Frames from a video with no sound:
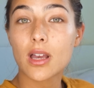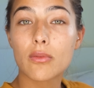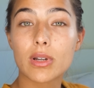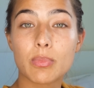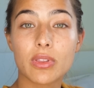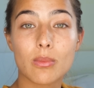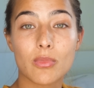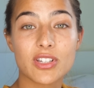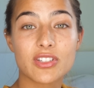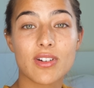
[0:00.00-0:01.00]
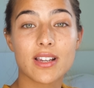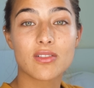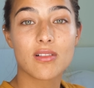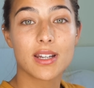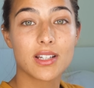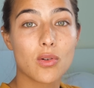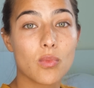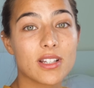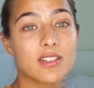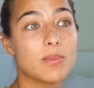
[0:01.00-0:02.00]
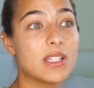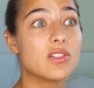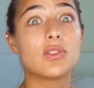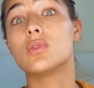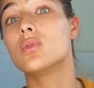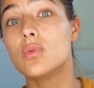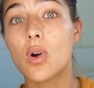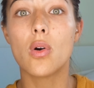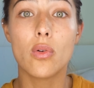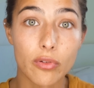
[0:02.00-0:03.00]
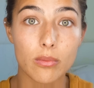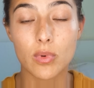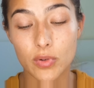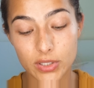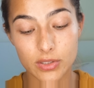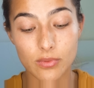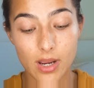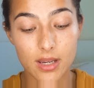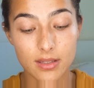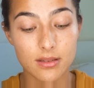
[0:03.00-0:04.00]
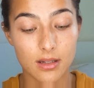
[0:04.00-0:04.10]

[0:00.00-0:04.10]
I already put the moisturizer on. I don't want it to be too over moisturized.